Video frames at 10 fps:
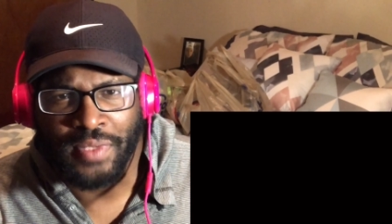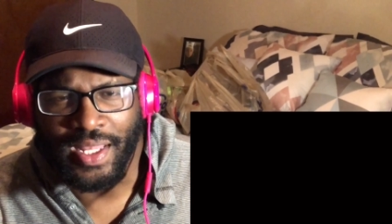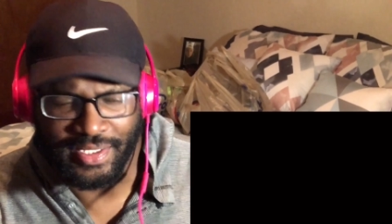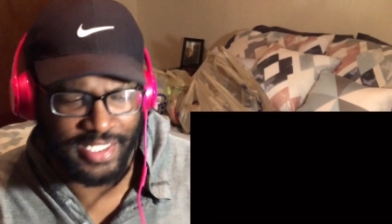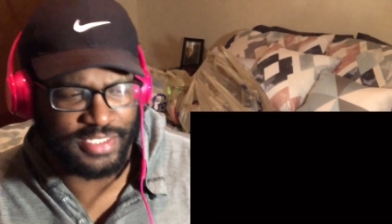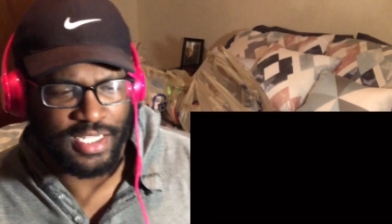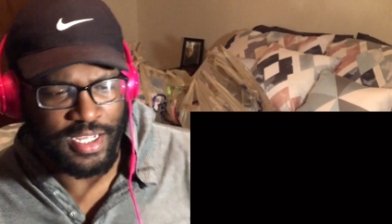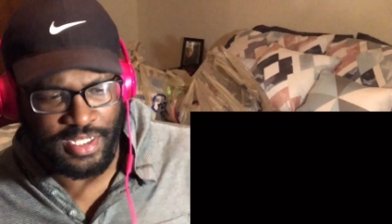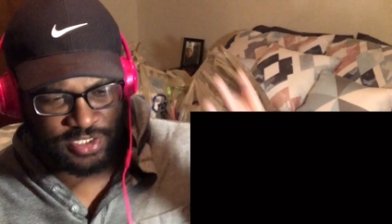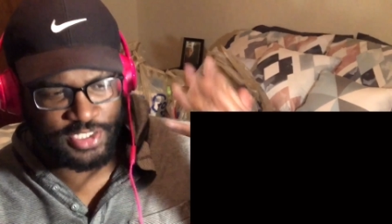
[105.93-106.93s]
This
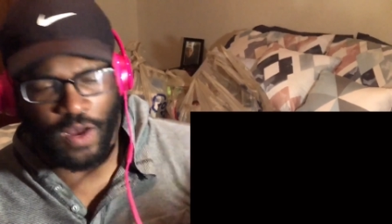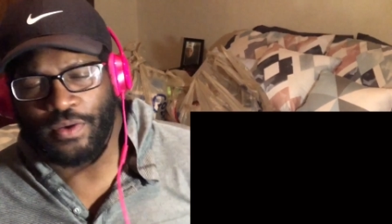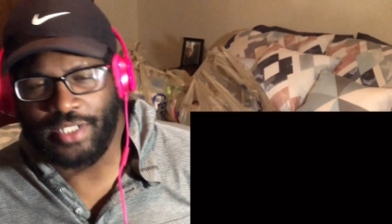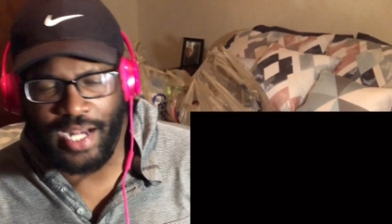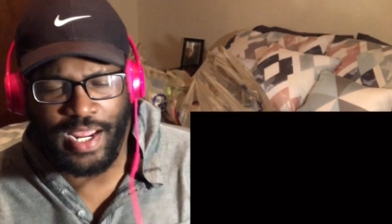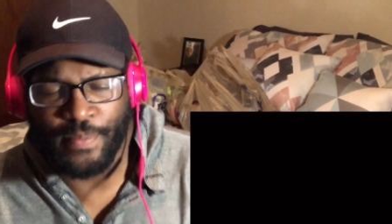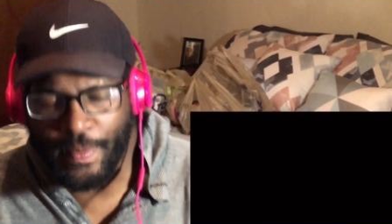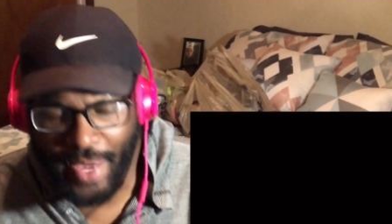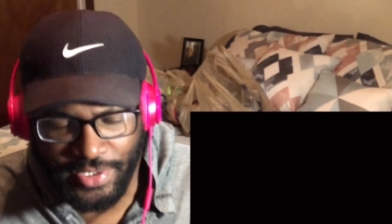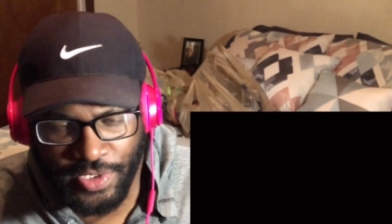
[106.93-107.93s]
song that I am
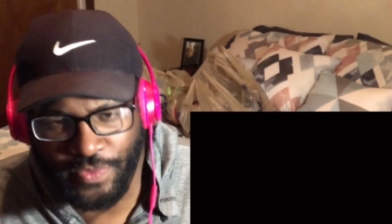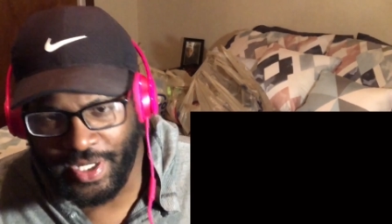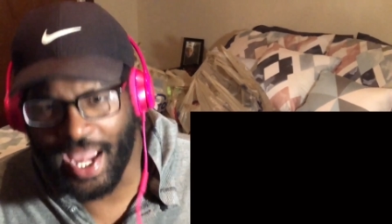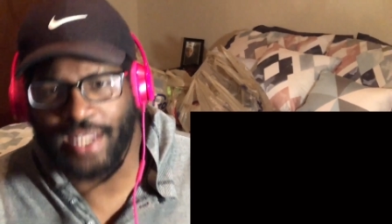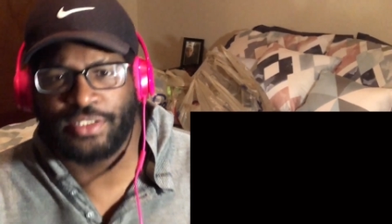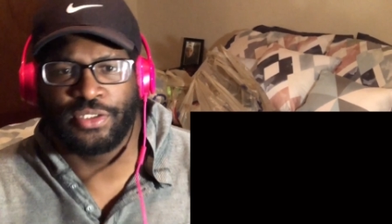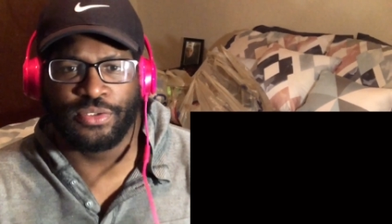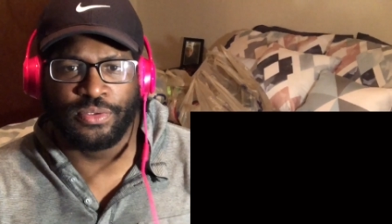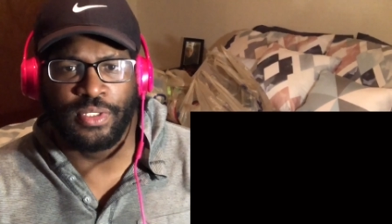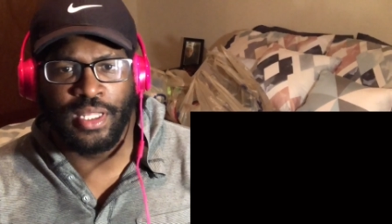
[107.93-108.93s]
about to react
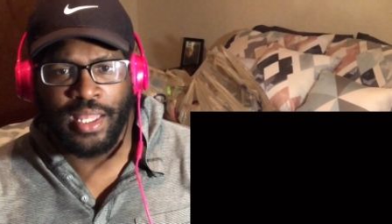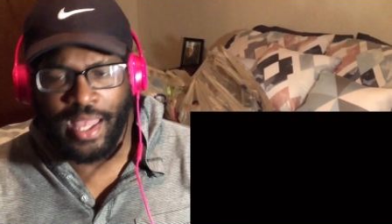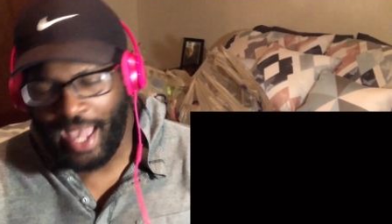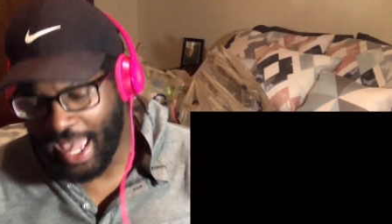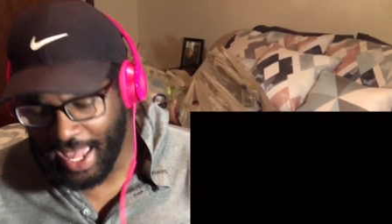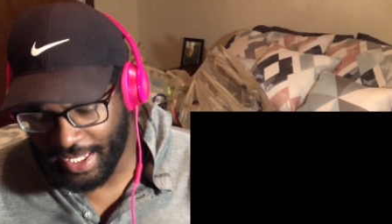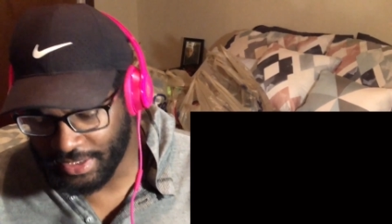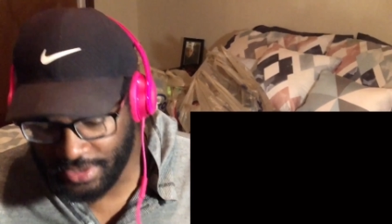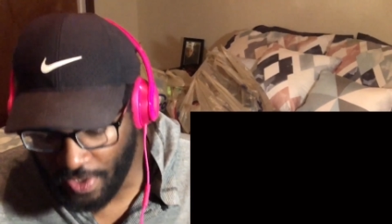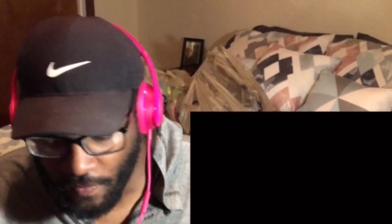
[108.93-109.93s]
to
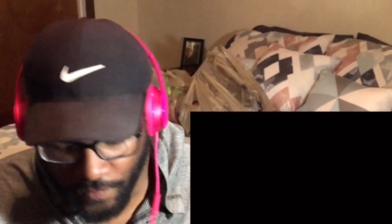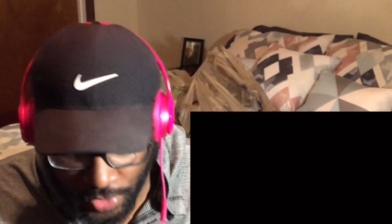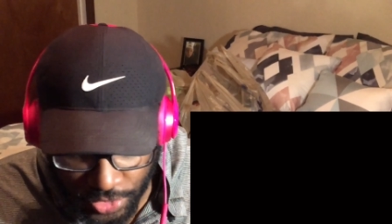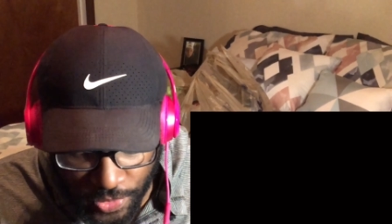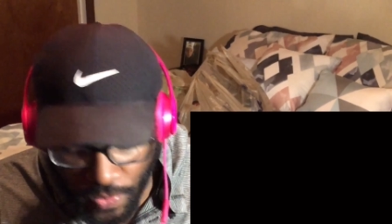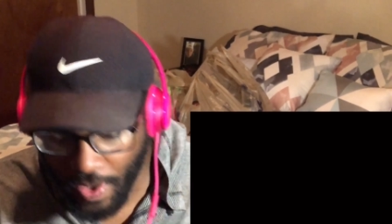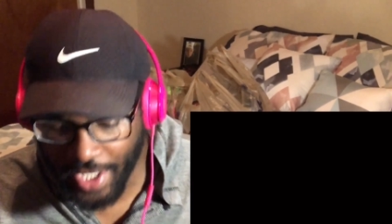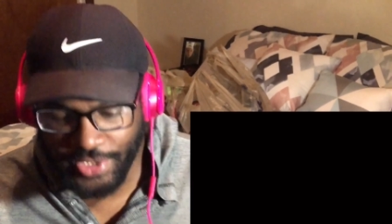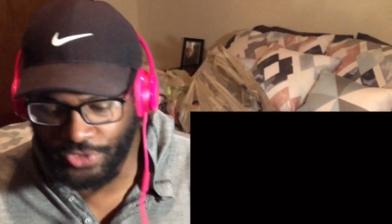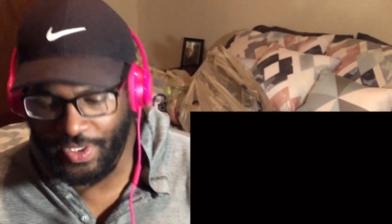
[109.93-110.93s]
has over
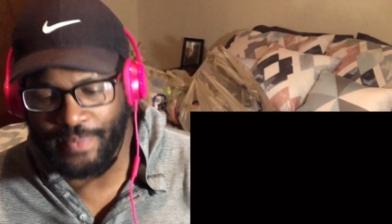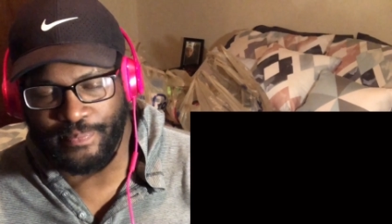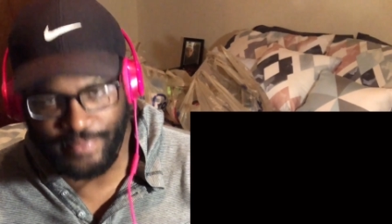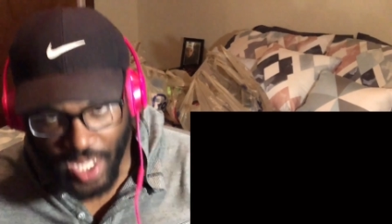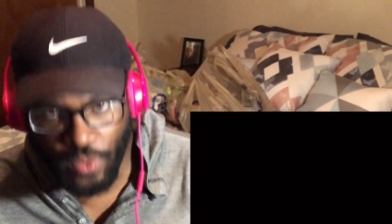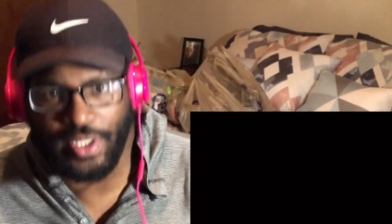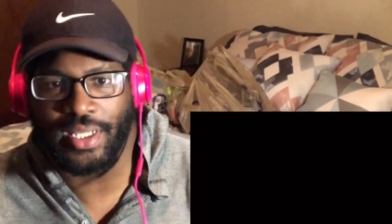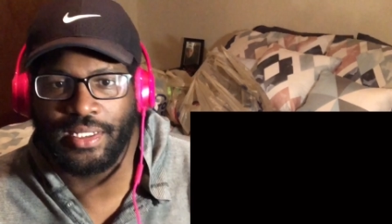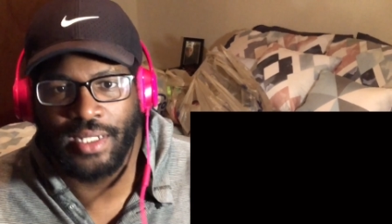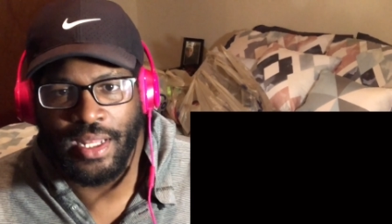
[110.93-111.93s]
200
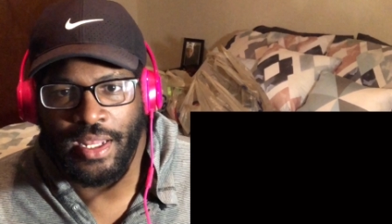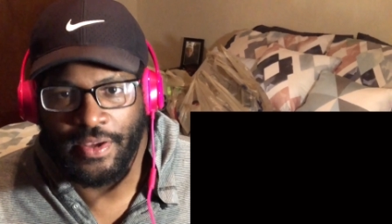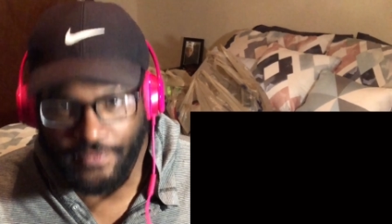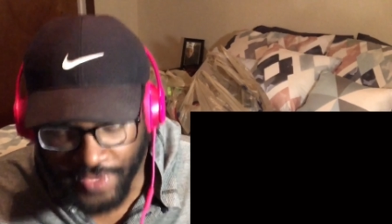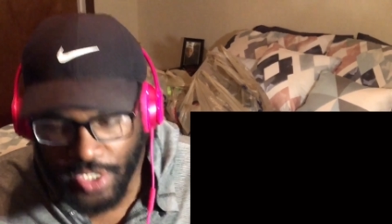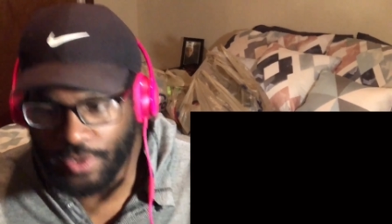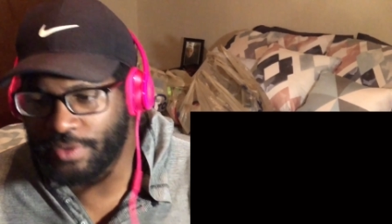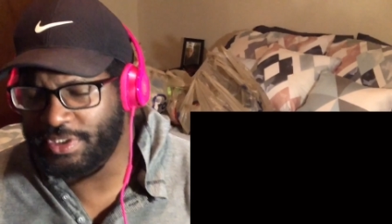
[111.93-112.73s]
million views.